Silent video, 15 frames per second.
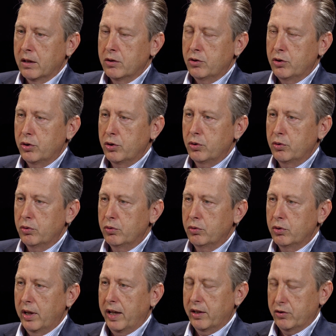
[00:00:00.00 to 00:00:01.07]
to,
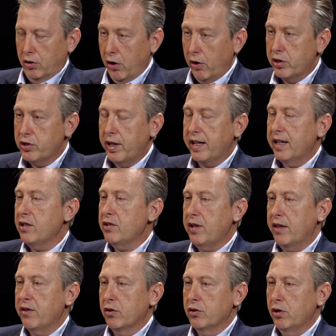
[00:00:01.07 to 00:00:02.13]
as long as they can say
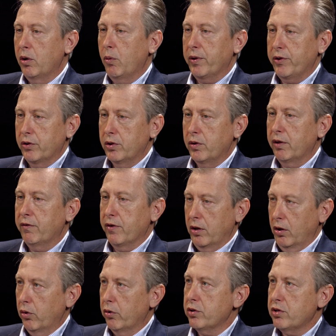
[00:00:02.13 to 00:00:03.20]
they're doing what they're doing for the
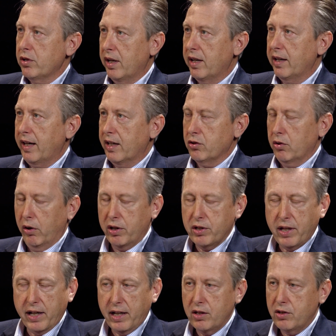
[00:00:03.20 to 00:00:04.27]
Lord's sake, as long as
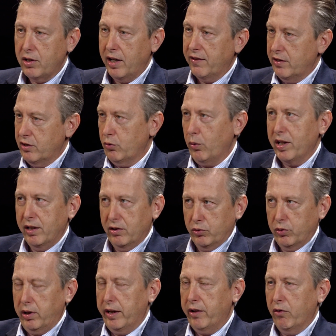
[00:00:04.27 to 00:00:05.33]
they can say, and this is what he deals
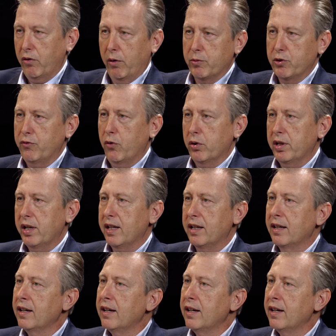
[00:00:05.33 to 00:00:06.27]
with later in Romans 14,